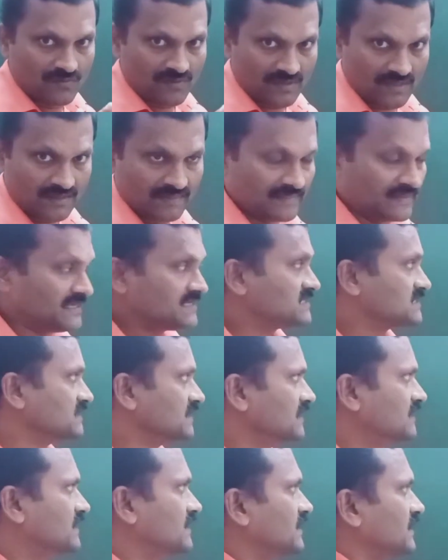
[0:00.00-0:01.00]
The
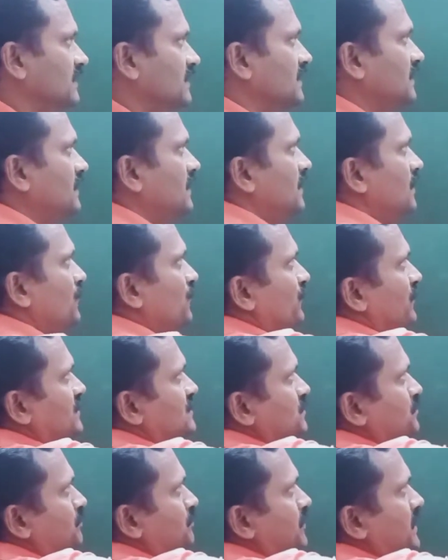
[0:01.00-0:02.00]
circle
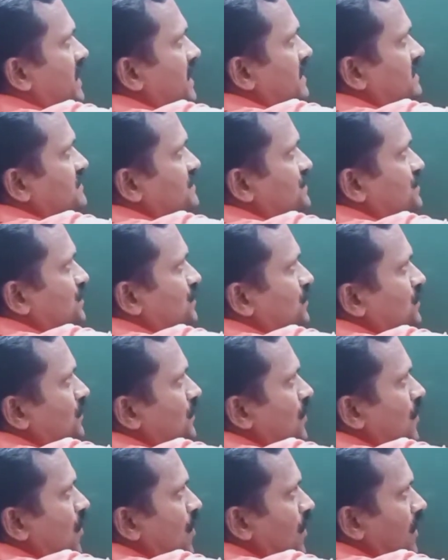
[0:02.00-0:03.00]
which pass through
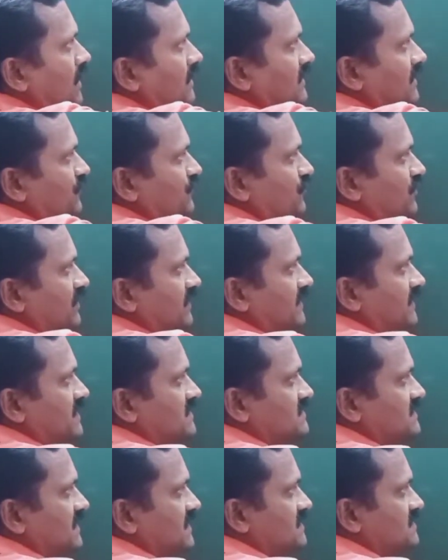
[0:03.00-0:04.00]
all the
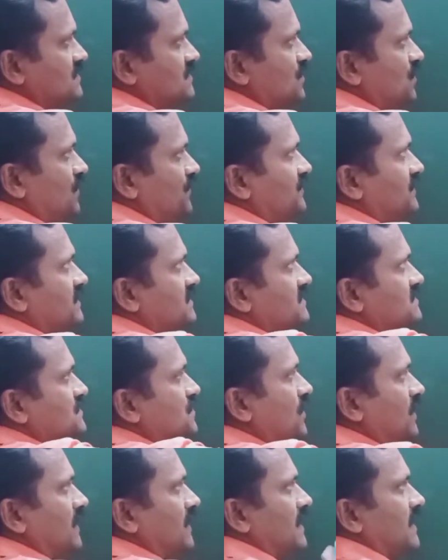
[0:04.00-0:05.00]
vertices of this
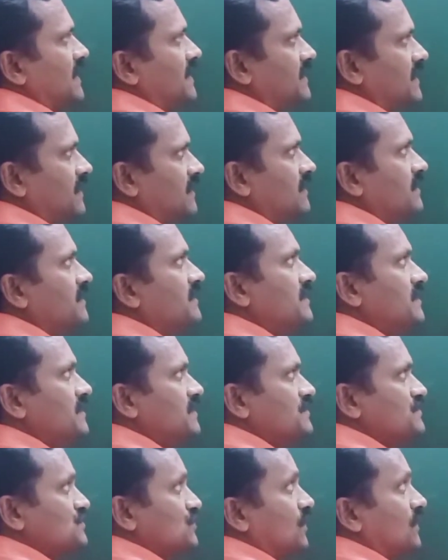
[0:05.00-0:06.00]
quadrilateral.
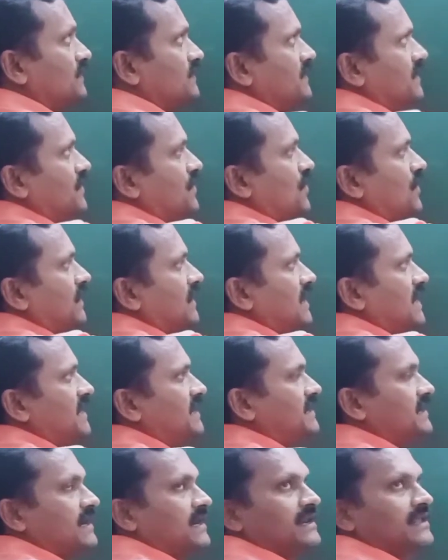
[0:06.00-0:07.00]
So the
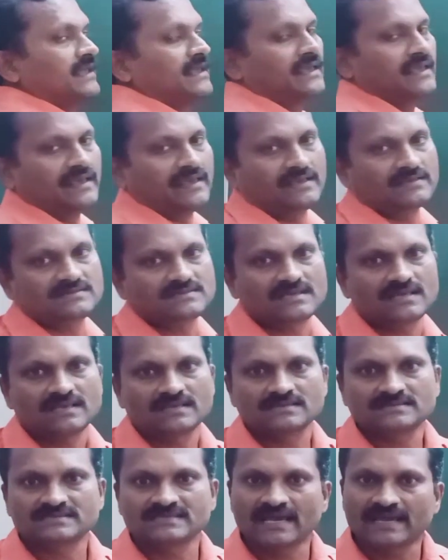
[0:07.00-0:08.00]
quadrilateral
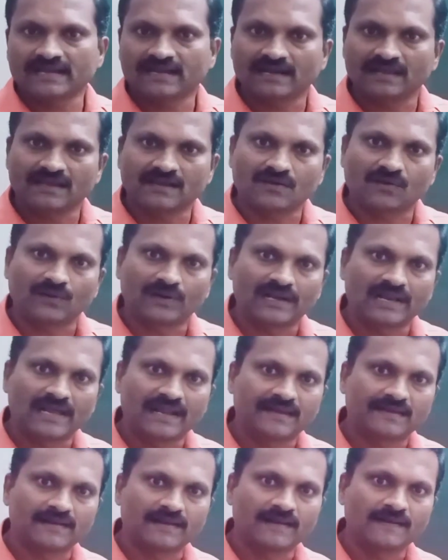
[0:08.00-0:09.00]
is cyclic
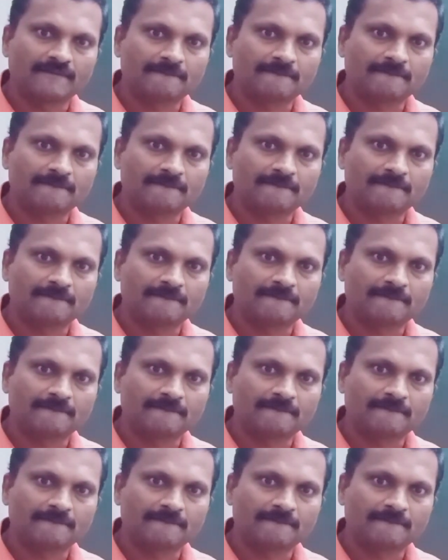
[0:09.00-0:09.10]
quadrilateral.